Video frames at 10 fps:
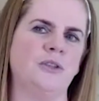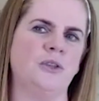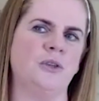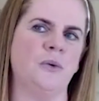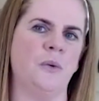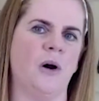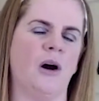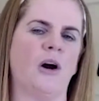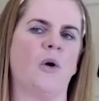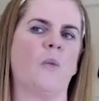to
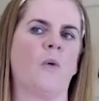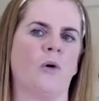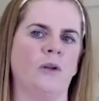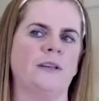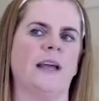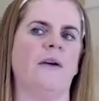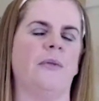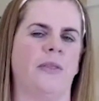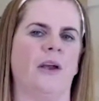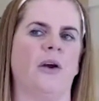our world out
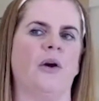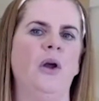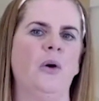there